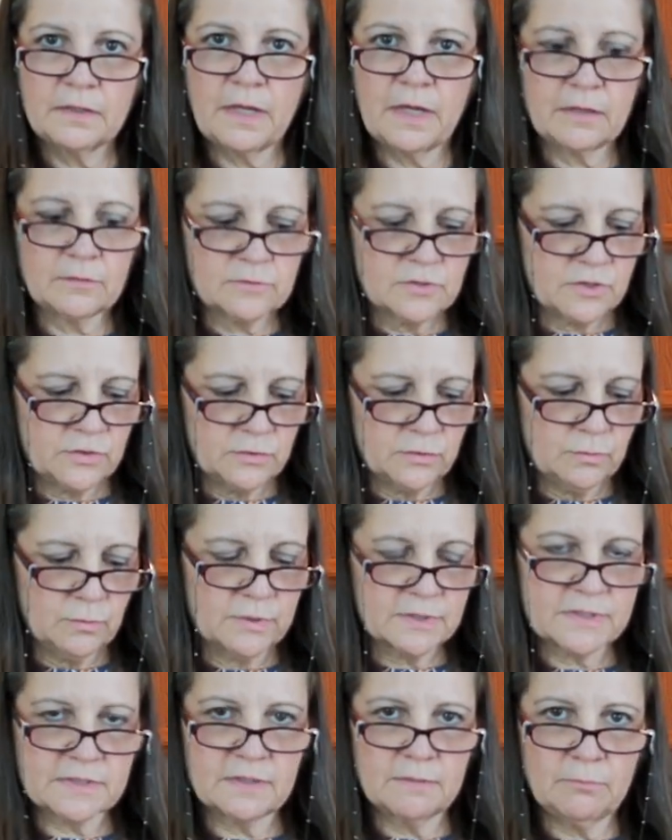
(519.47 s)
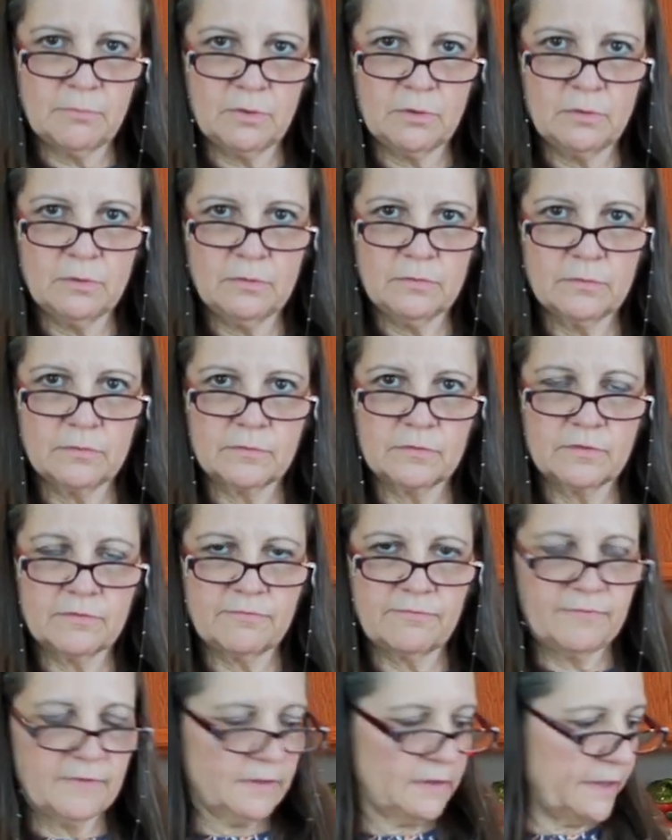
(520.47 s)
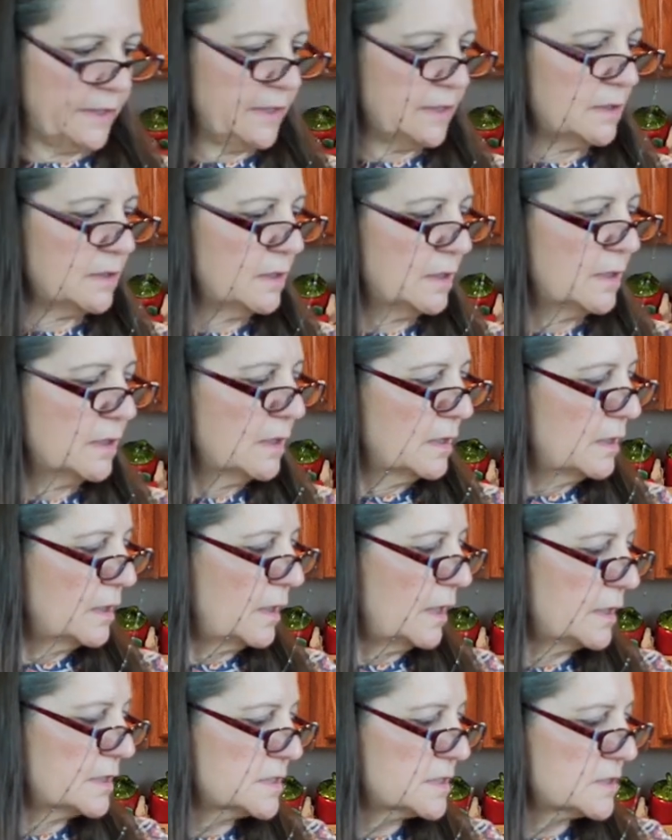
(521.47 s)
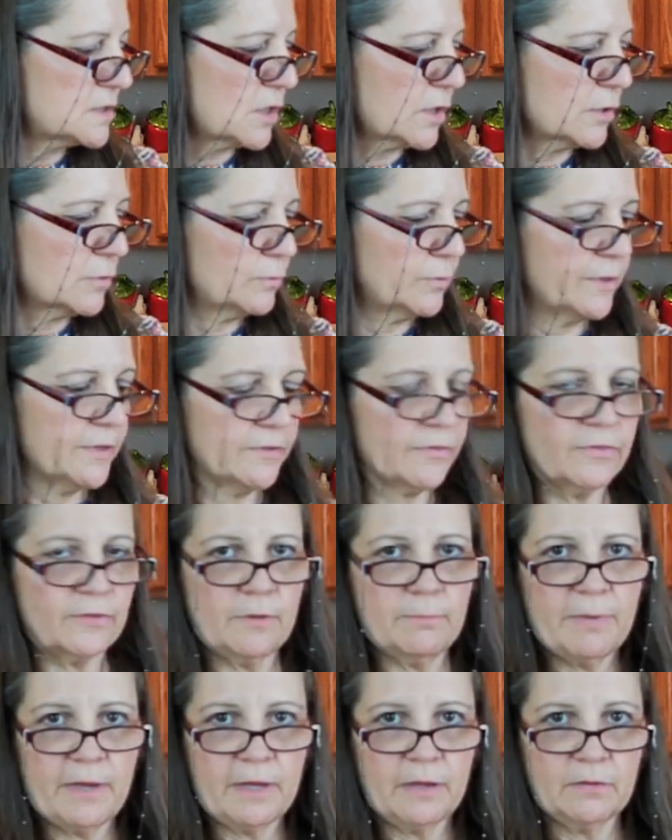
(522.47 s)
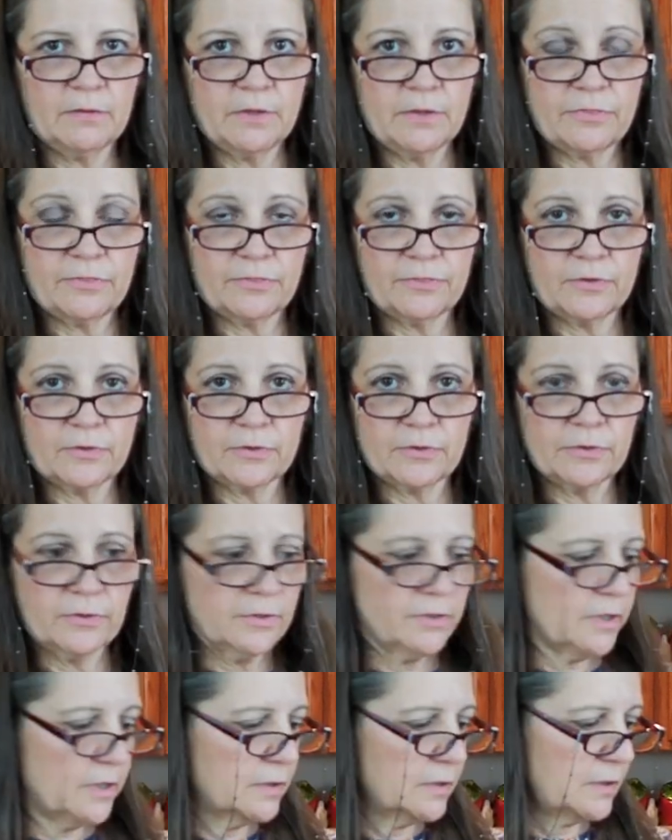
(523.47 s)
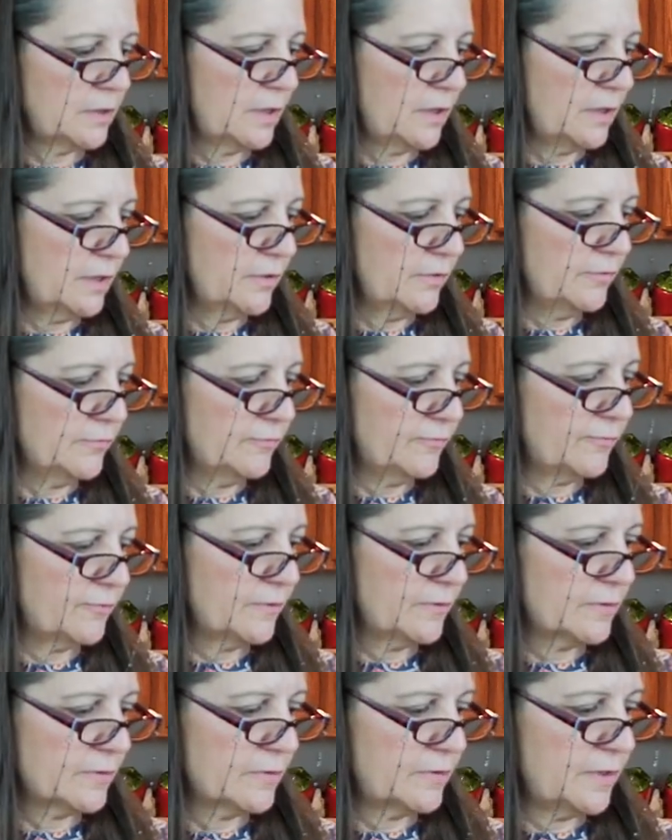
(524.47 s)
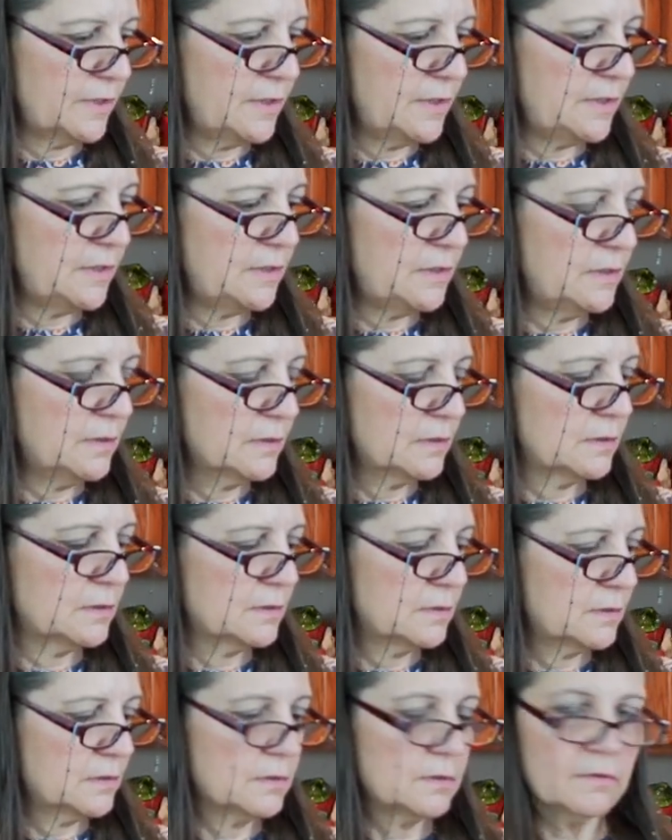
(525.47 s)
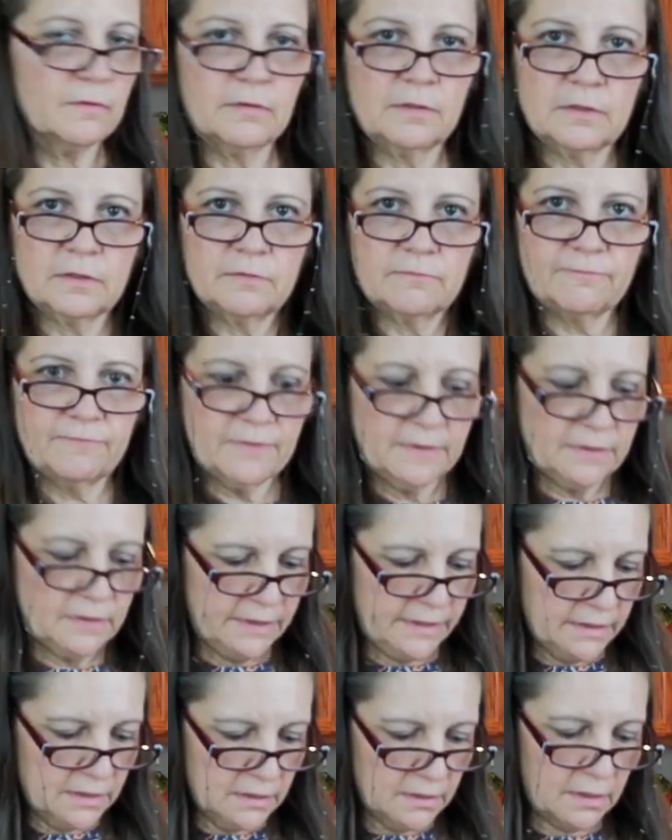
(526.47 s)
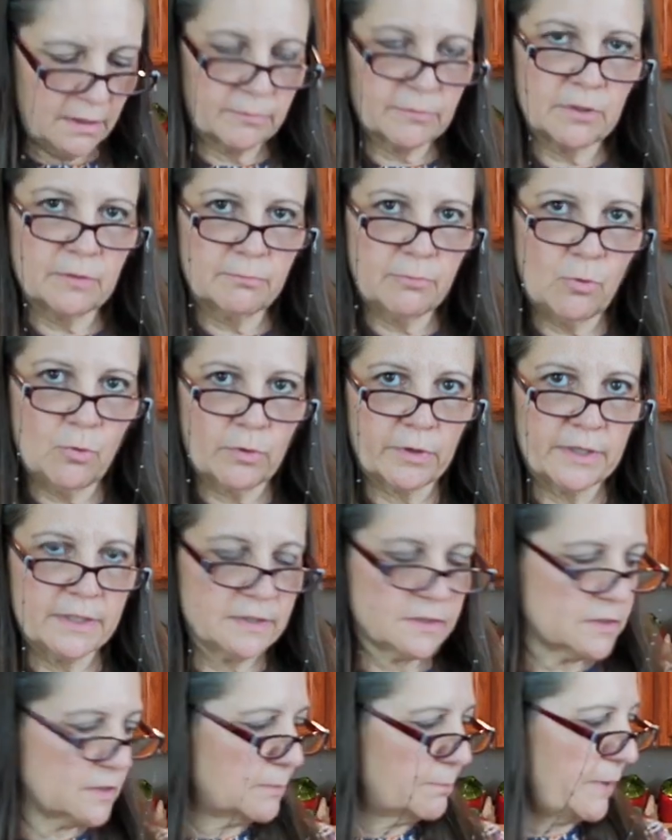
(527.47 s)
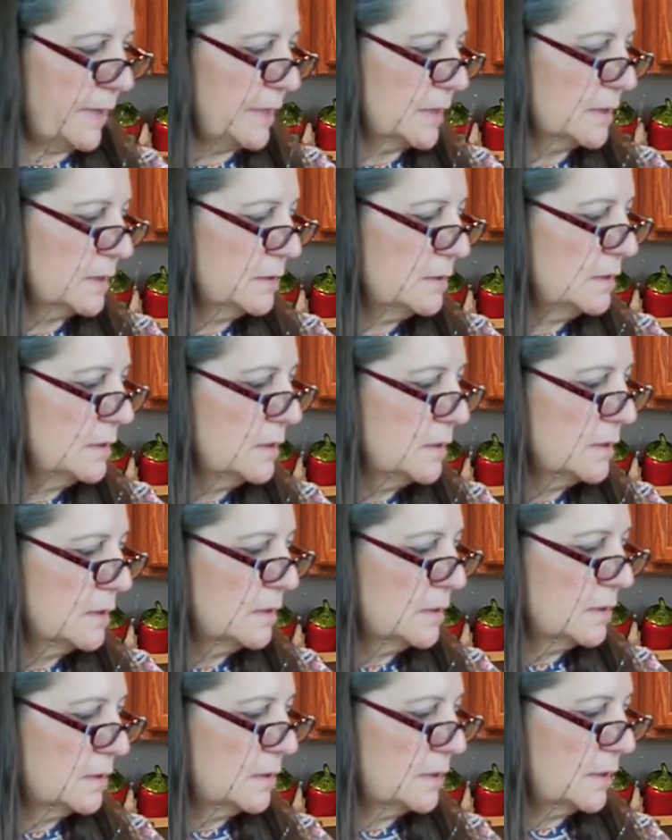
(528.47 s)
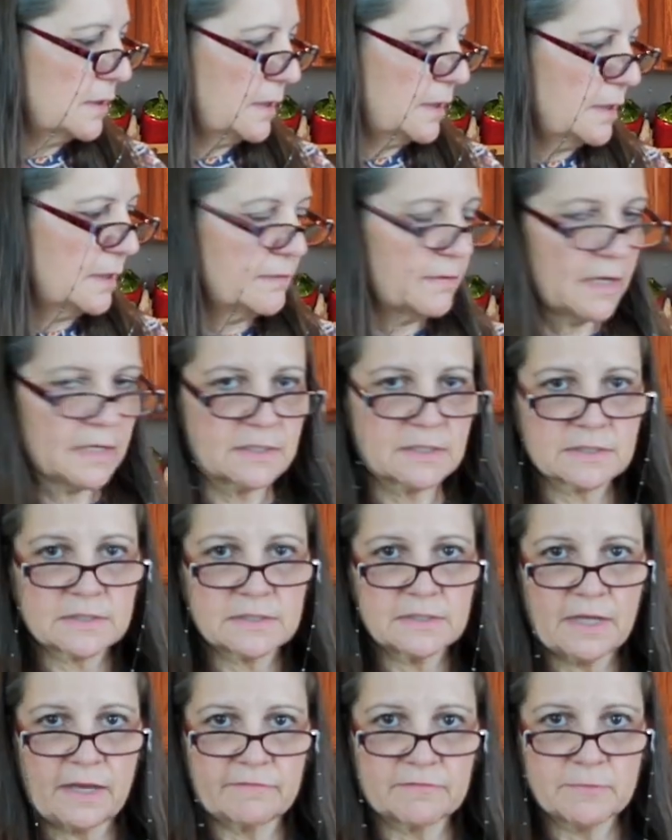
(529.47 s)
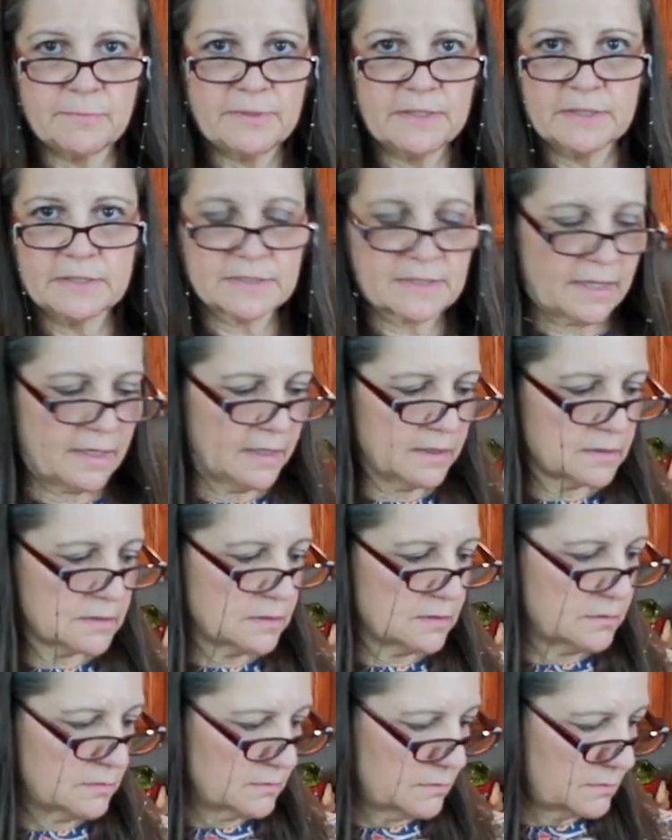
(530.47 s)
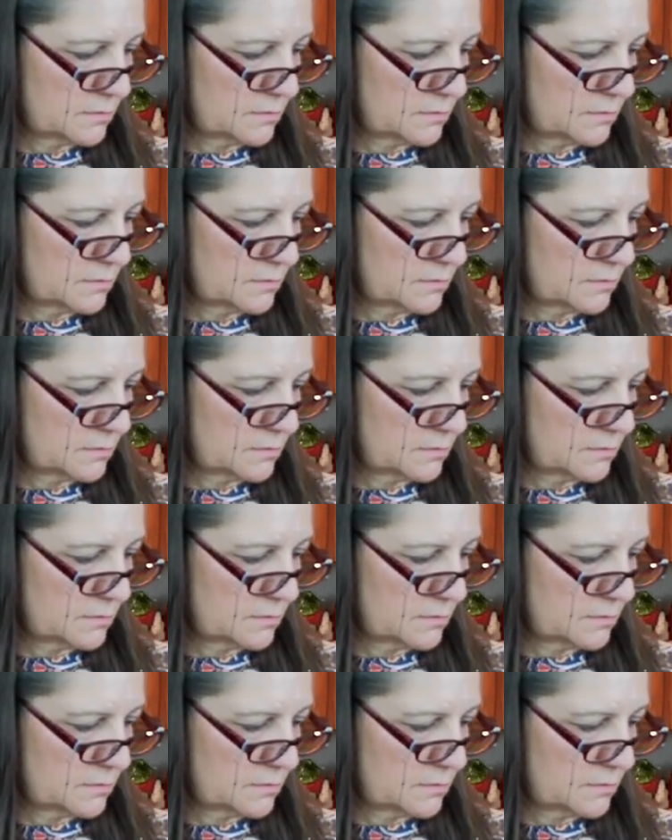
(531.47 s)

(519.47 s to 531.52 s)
Now to assemble the filling, I start with about 1/3 of the filling I'm going to pour into the pan, and that doesn't have to be exact.